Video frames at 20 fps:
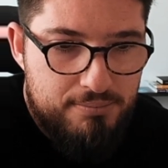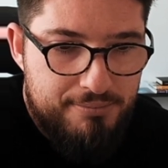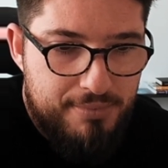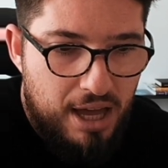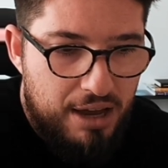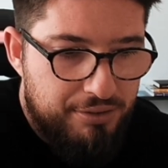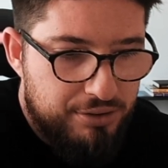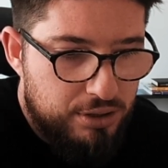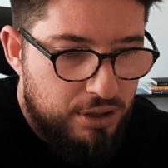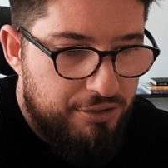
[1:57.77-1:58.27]

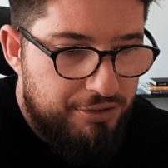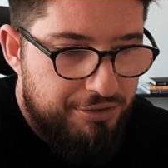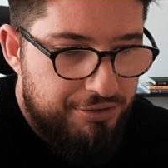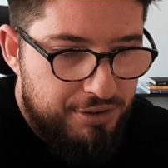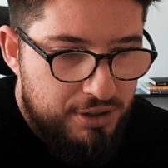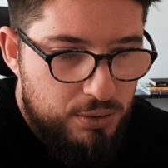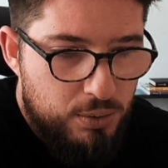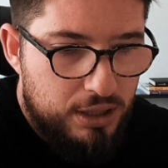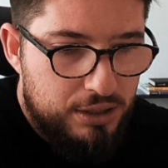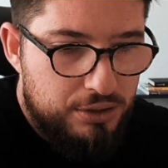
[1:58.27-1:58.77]
after a
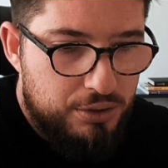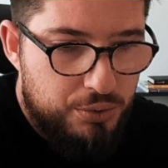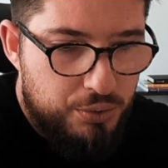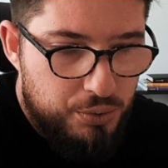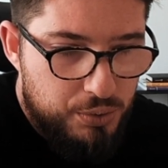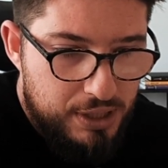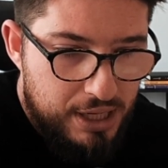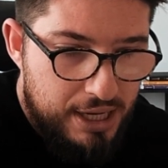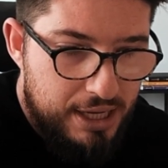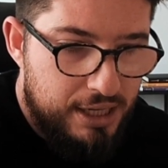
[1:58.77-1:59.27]
few ad
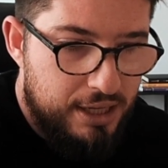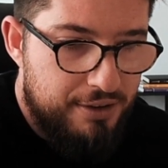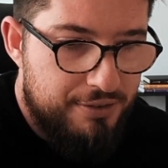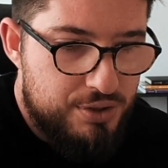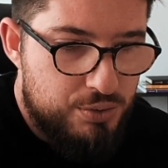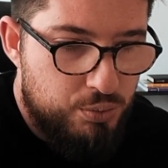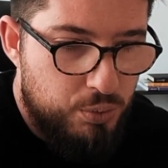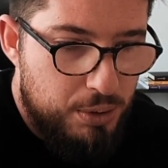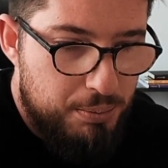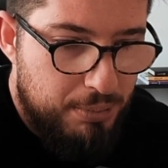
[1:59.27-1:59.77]
creatives,
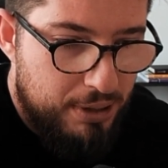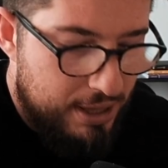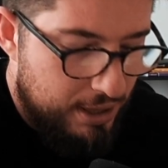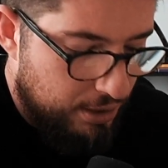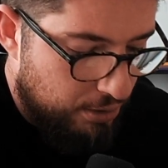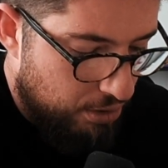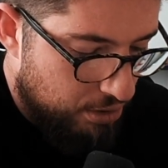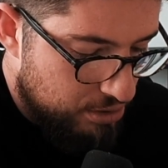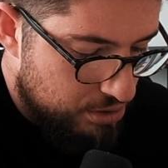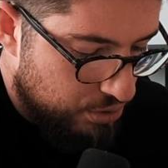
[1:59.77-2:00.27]
we pay the
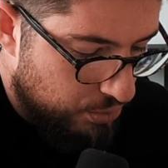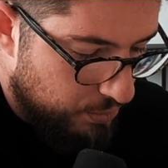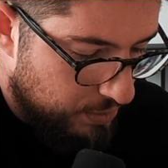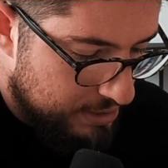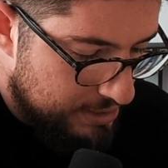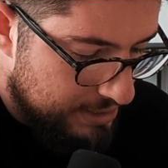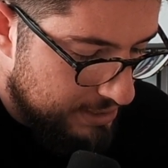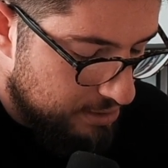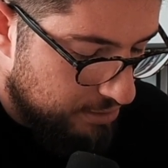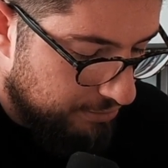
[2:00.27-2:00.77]

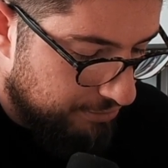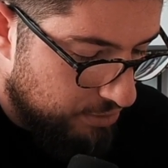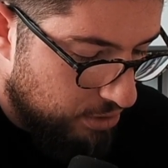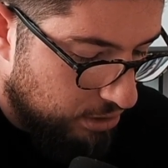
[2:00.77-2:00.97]
consequences of not